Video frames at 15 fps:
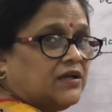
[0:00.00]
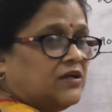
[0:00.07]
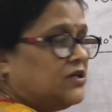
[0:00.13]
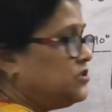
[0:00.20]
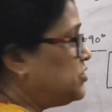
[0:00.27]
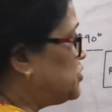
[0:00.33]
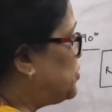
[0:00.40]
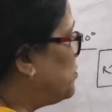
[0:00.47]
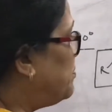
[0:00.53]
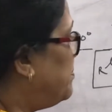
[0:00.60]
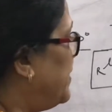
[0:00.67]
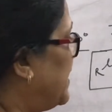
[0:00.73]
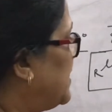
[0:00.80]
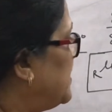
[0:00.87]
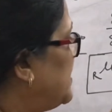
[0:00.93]
So to
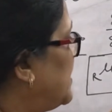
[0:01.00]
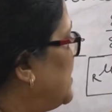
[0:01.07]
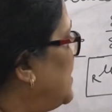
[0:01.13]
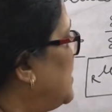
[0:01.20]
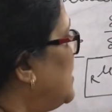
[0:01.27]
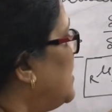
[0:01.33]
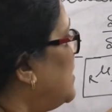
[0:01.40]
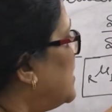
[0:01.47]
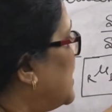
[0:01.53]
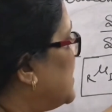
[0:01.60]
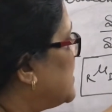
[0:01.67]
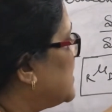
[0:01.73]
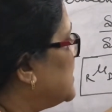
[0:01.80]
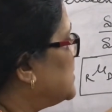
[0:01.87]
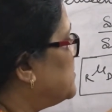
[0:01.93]
bend the light
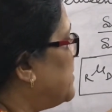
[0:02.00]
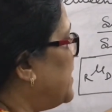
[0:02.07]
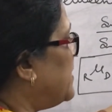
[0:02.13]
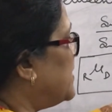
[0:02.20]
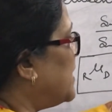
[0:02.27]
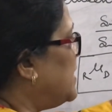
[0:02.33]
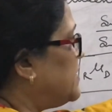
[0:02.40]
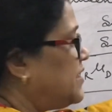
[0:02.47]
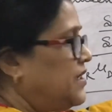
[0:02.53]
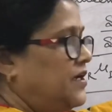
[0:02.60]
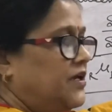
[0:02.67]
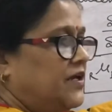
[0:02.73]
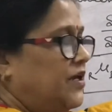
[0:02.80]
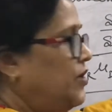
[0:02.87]
rays by 90 degree,